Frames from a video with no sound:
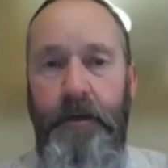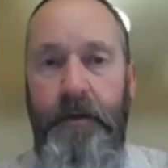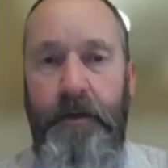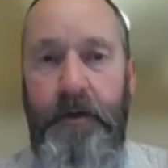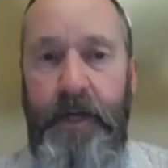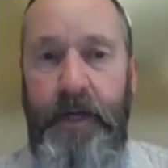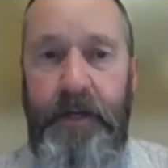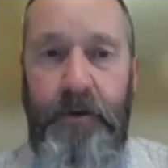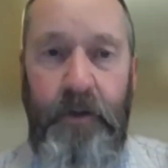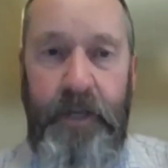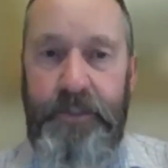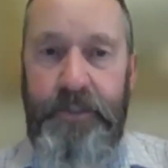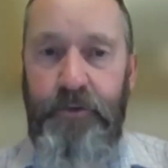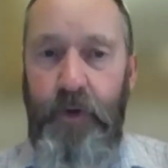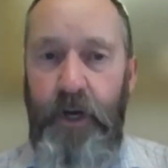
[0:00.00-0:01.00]
Yeah, no,
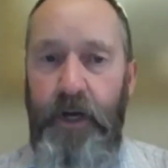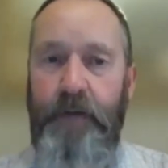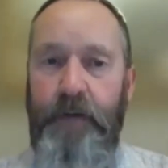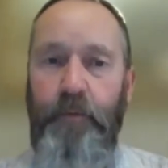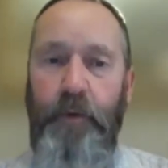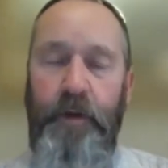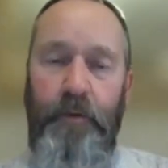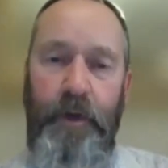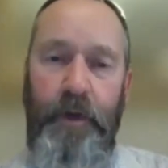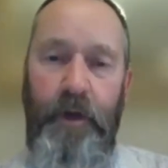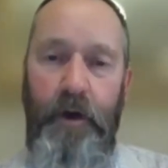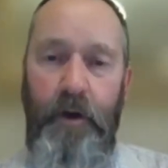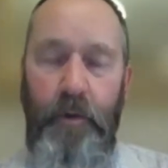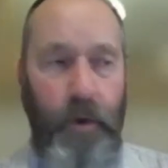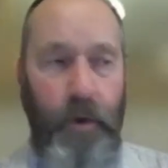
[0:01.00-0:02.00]
that's right. We
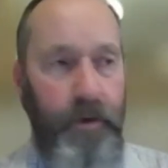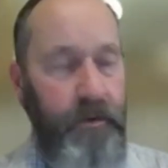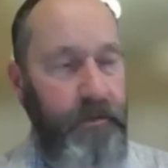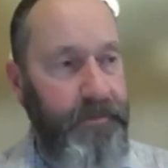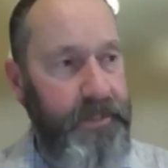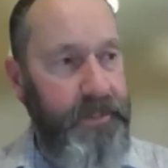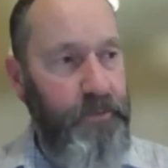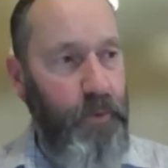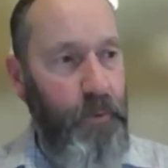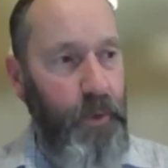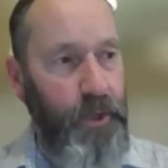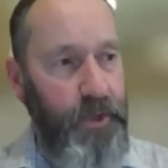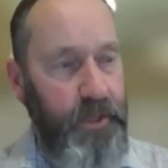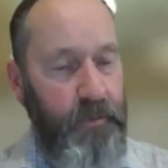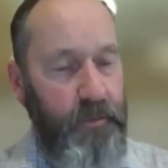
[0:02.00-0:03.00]
are. One of the things we're
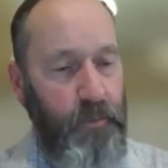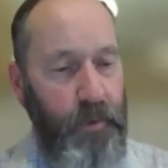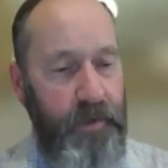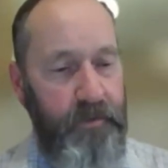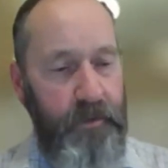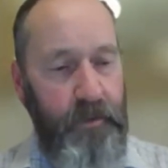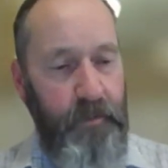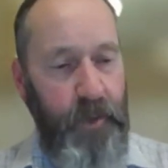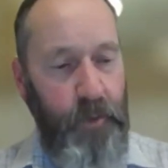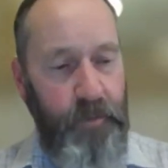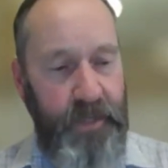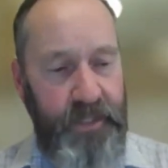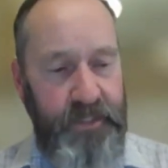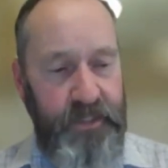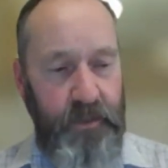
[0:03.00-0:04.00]
working with at the
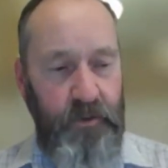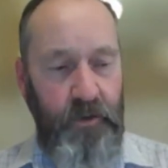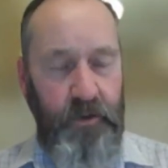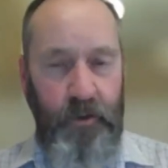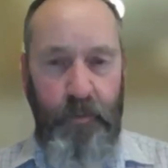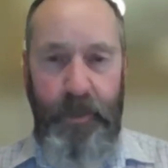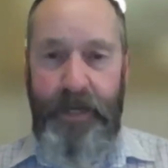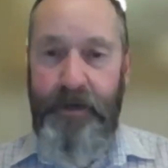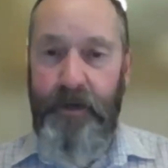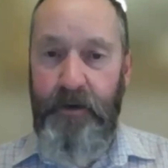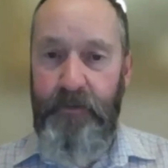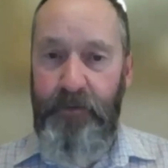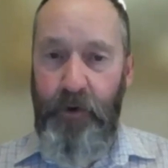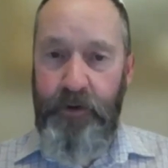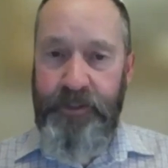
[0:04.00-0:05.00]
moment is the local planning
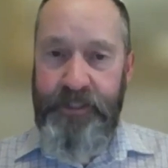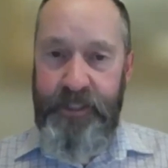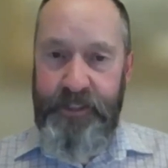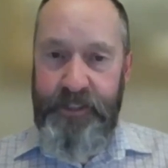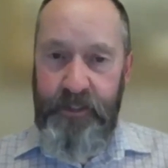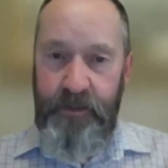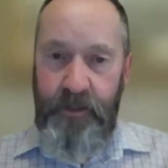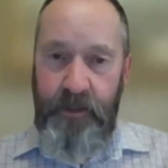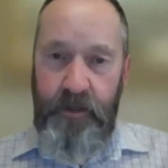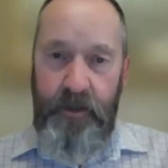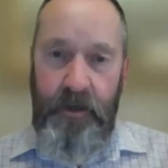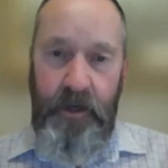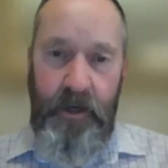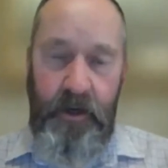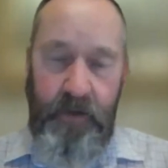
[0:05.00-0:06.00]
authorities
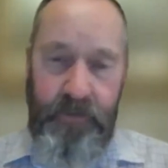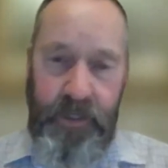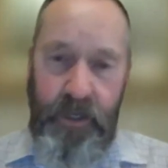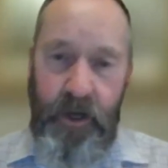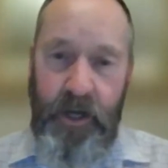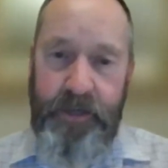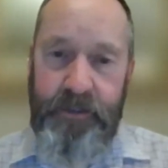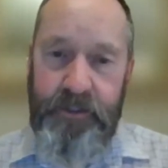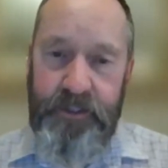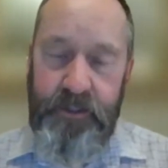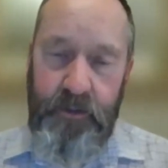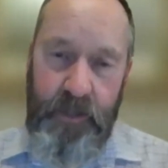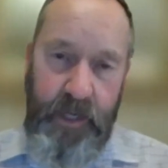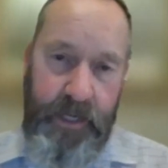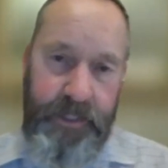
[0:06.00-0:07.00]
and the guidance
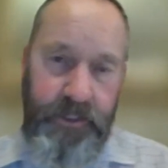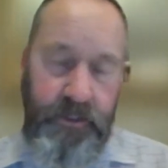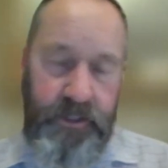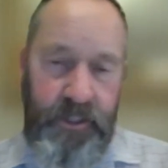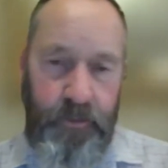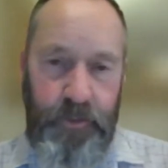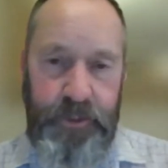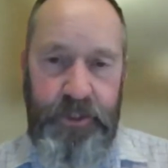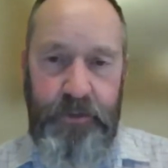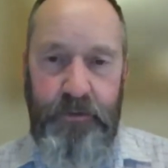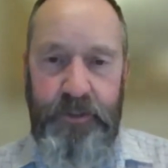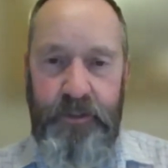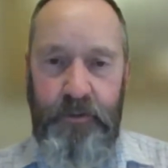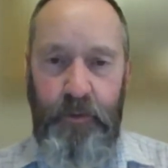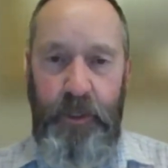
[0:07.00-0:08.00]
that the agency
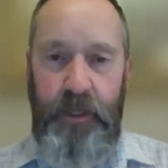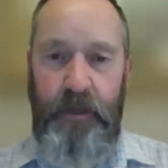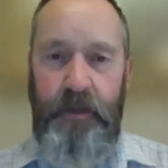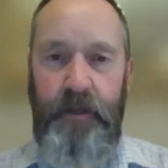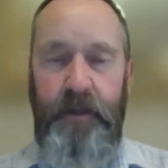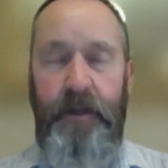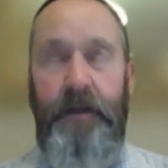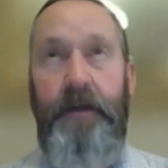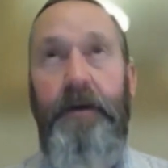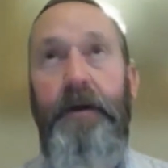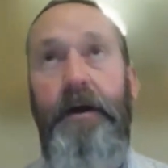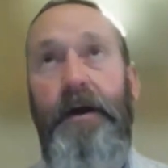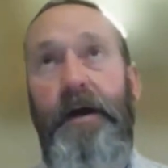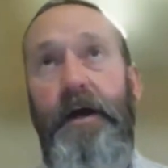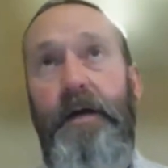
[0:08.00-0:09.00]
produce as well.
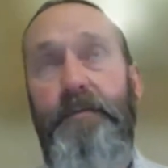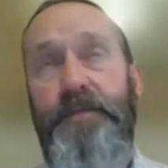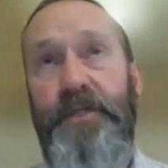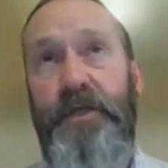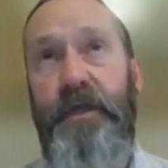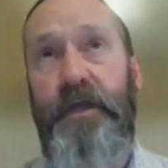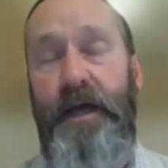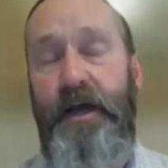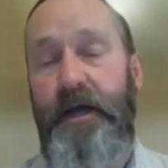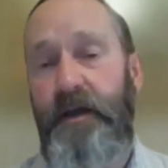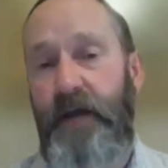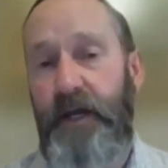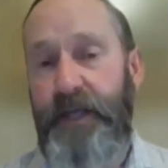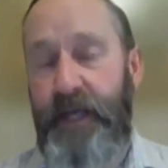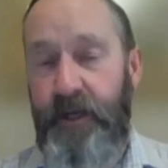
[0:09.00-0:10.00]
To that,
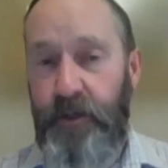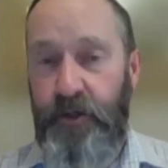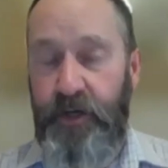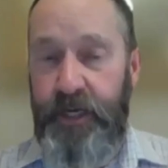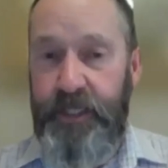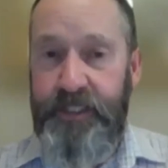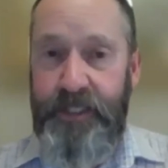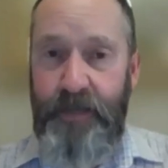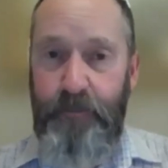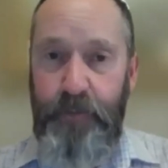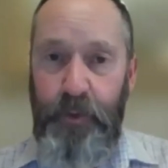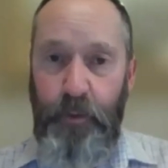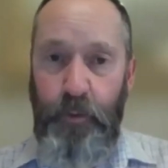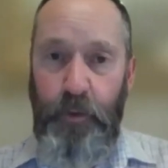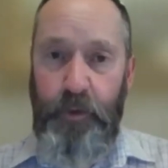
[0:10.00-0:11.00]
again, a good
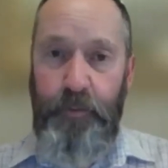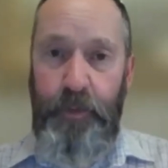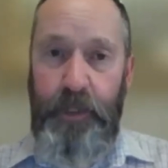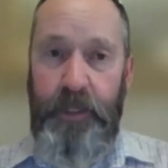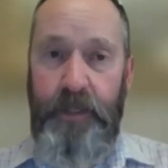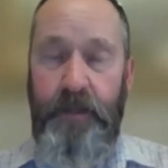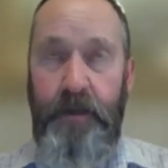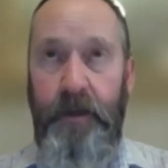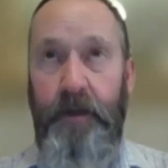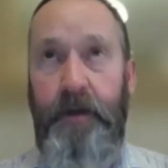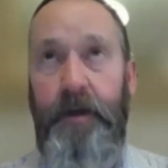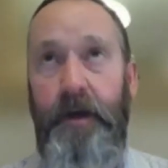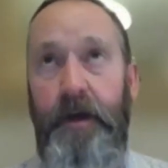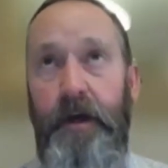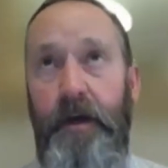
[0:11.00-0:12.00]
example would be,
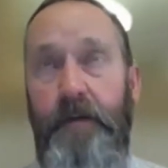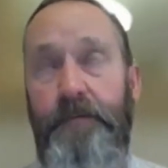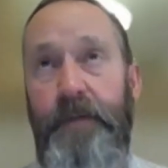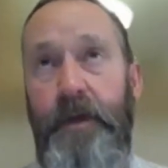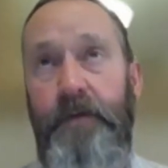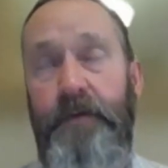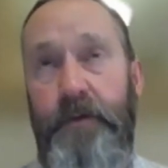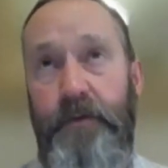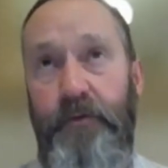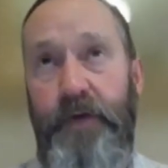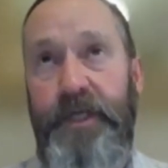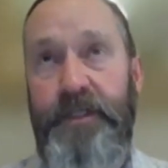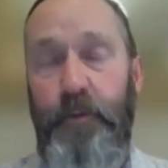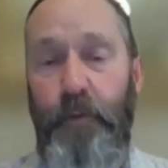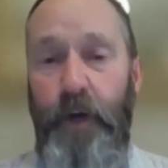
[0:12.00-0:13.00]
and the
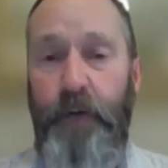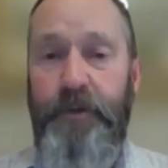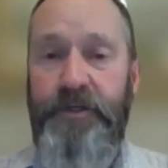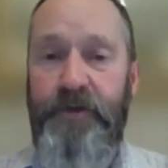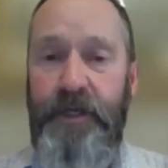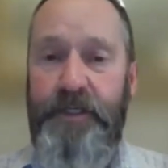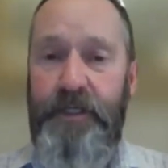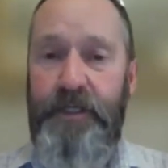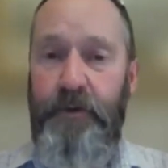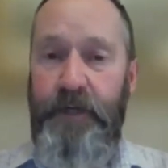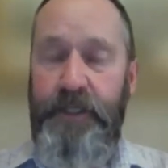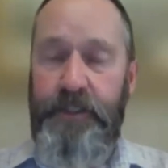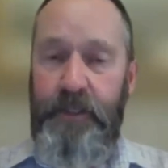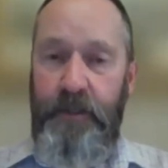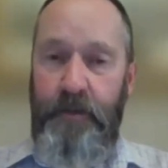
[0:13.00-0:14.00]
reason why we're trying to do it
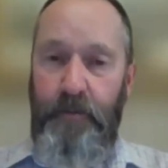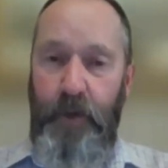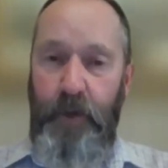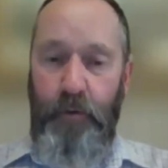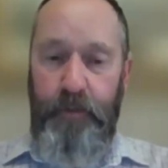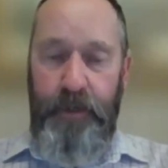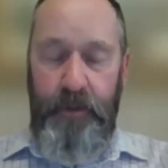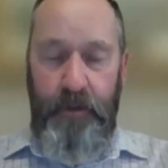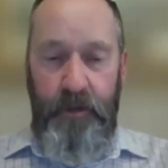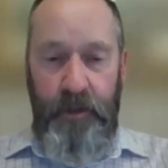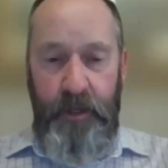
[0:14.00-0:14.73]
is at the moment,